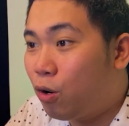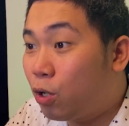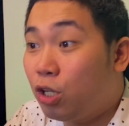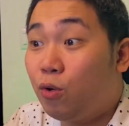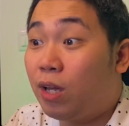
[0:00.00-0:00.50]

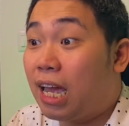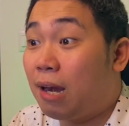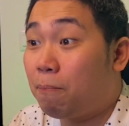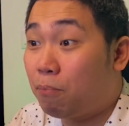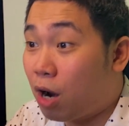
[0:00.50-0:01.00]
or you
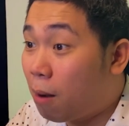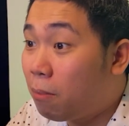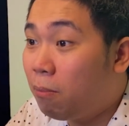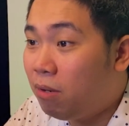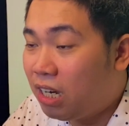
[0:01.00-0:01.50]
can
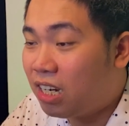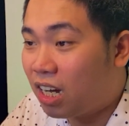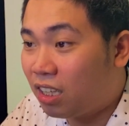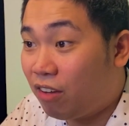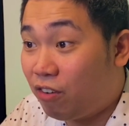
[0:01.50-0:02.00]
probably
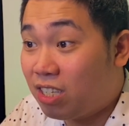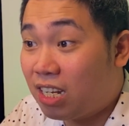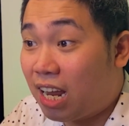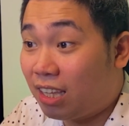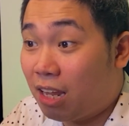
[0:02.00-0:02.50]
not even
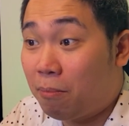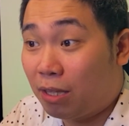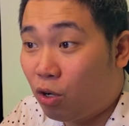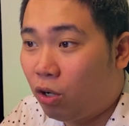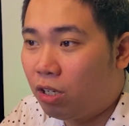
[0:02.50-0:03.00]
select them
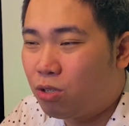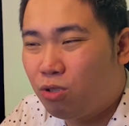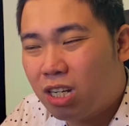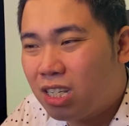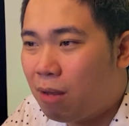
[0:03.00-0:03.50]
at all. So
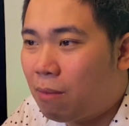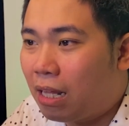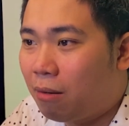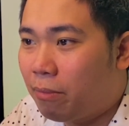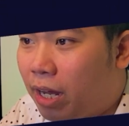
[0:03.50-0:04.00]
just keep that
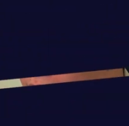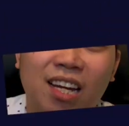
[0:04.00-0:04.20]
in mind.